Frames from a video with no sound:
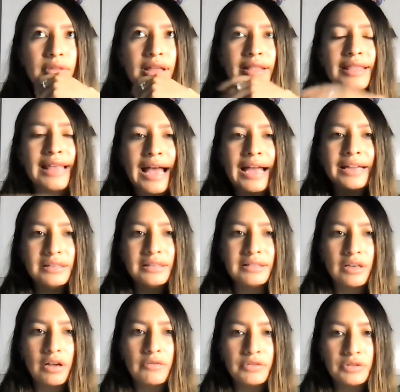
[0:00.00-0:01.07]
in
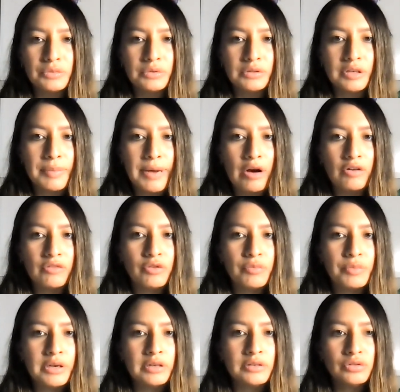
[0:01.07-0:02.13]
itself is really powerful,
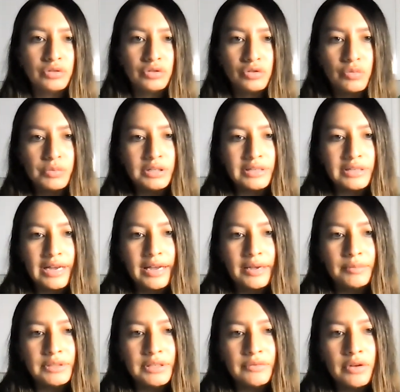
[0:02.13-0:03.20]
because there's so many
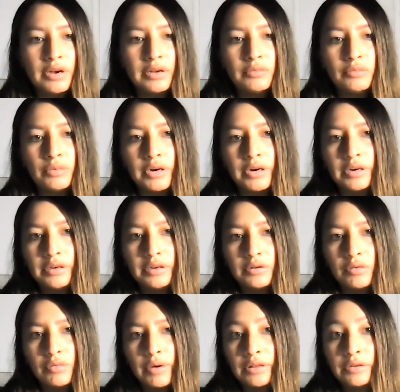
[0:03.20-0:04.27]
times, Yvonne, where,
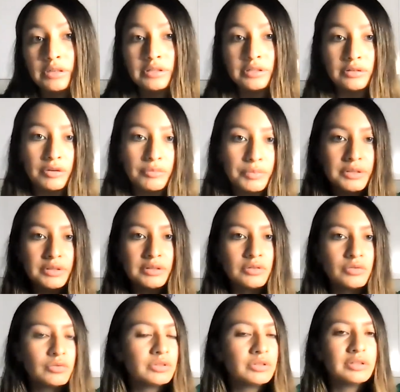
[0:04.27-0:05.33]
whether it's in our
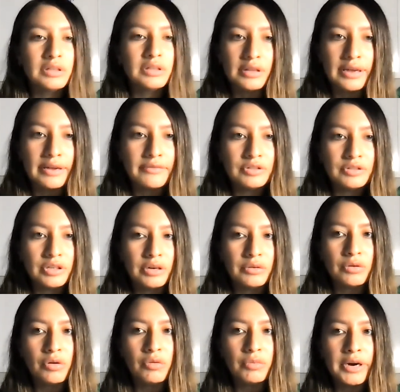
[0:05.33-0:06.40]
business or just in life in
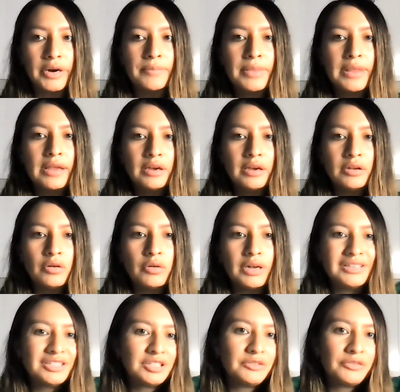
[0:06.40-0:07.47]
general, where,
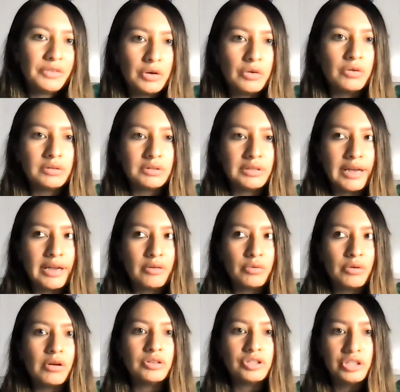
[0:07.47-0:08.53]
it just feels like
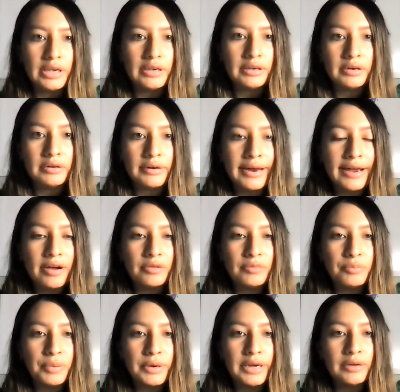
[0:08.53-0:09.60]
we're on shaky ground,
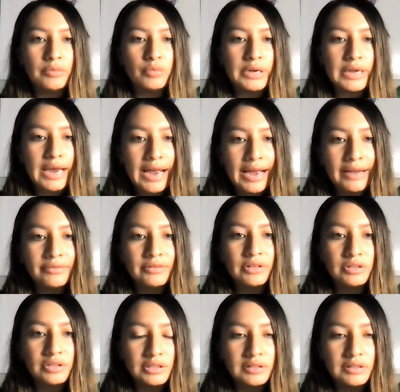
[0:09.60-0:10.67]
but we have to
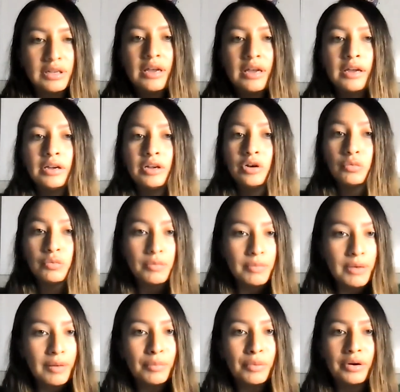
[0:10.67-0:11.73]
just,
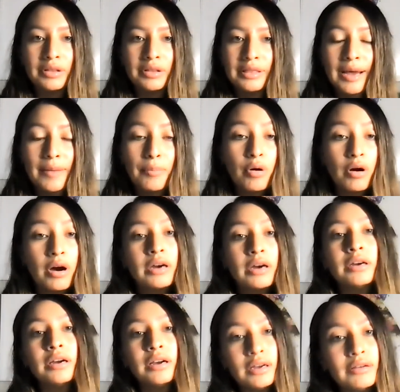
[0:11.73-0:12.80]
remember that
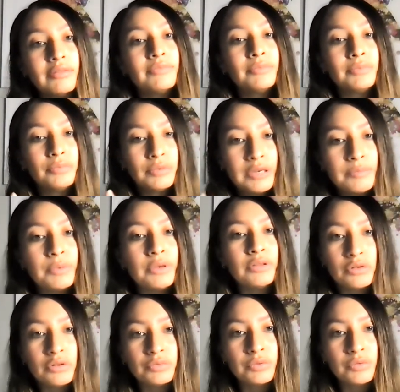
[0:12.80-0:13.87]
part of reaping
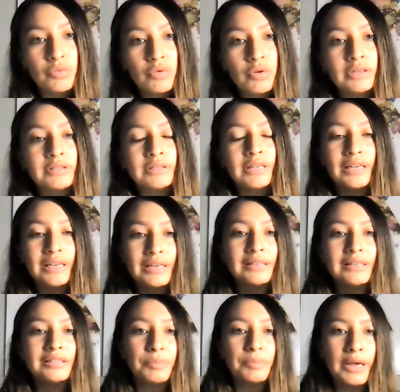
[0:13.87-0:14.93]
those rewards
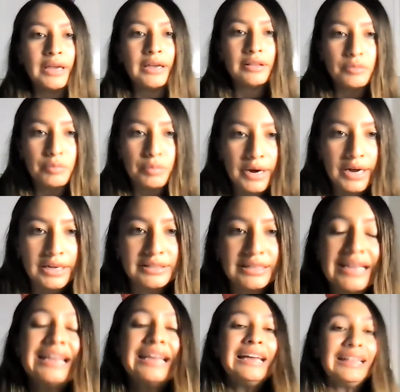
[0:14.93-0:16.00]
is paying the price.
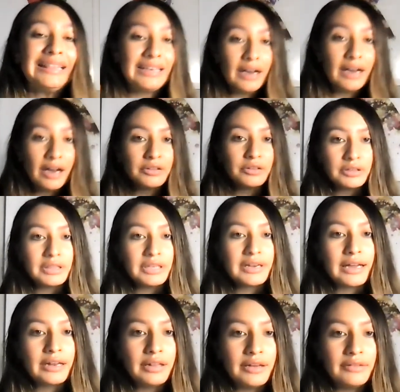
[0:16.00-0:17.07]
The other thing
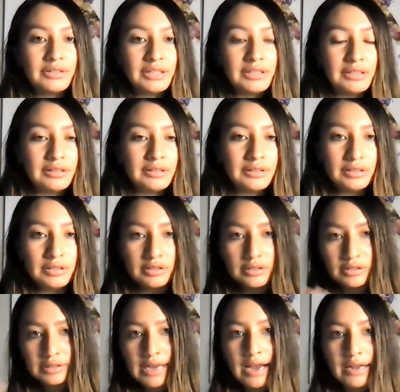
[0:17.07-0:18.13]
I'd love to
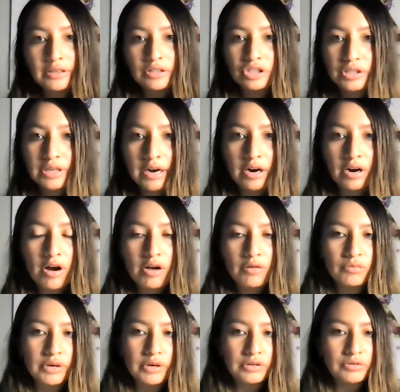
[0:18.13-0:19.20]
just kind of share
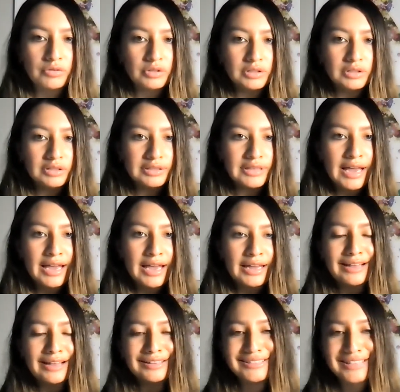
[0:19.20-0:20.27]
on what you just said,
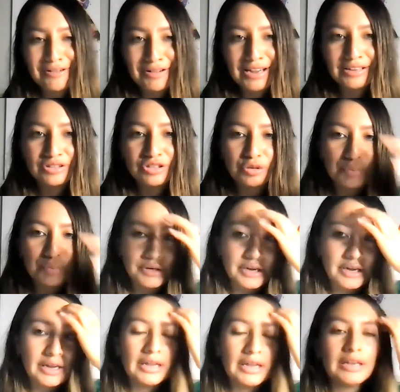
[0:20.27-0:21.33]
at least how I interpret
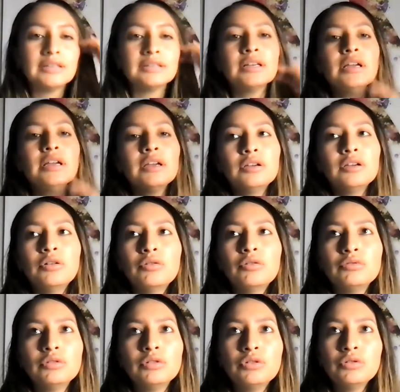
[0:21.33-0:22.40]
it, is,
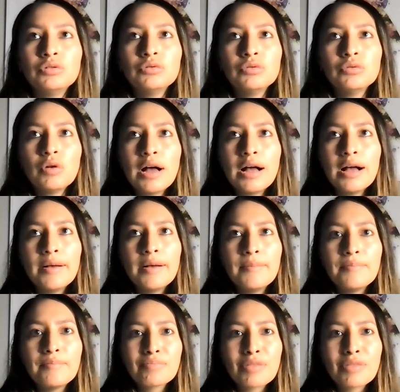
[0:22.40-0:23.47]

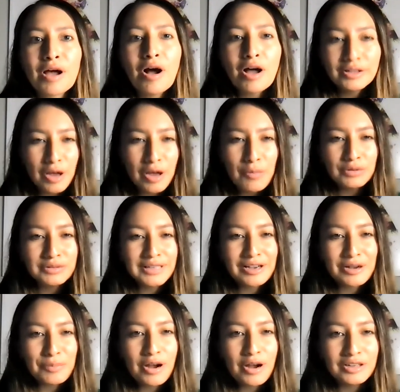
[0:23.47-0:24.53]
it's almost like
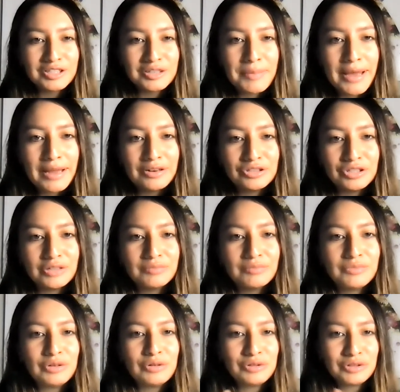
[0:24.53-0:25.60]
a project manager.
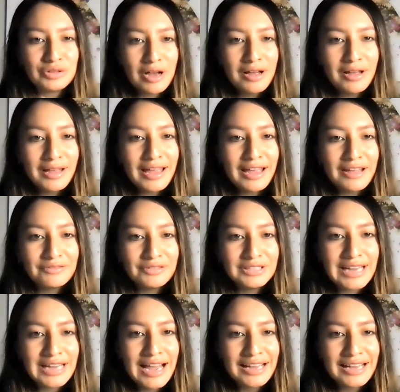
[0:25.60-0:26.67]
You saw every
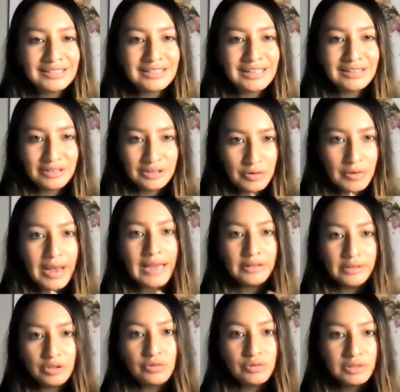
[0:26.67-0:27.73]
task,
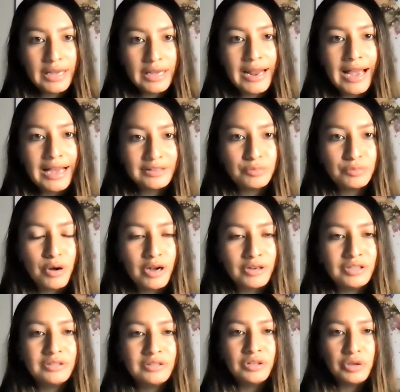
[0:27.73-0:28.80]
you said it as a
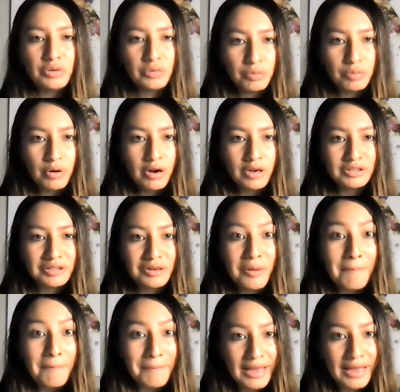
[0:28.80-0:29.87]
project, you were a project
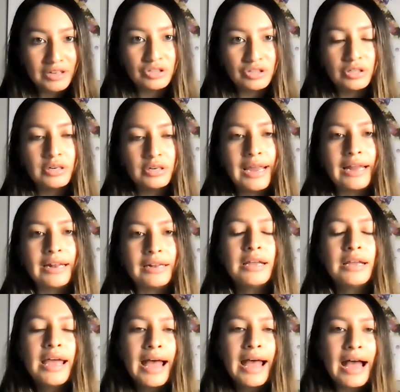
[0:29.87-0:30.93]
manager, and
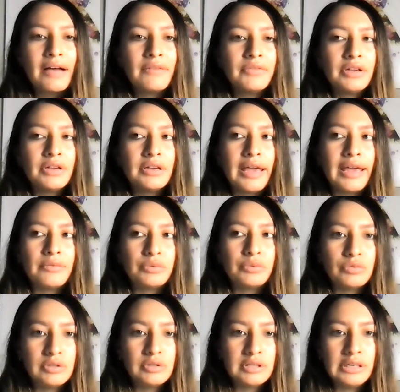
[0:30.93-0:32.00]
having a
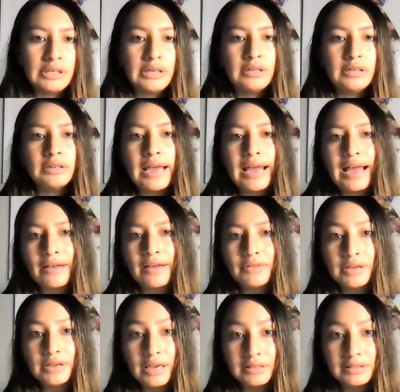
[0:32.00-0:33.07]
routine,
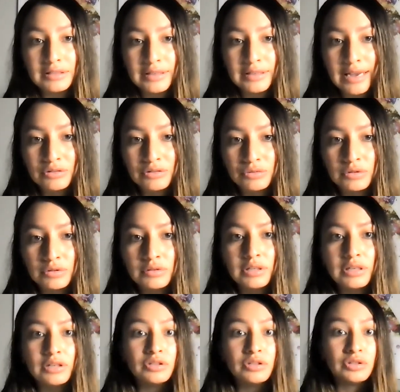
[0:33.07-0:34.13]
having a schedule
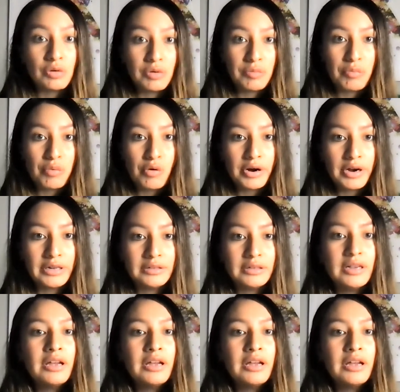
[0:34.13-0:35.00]
is so important.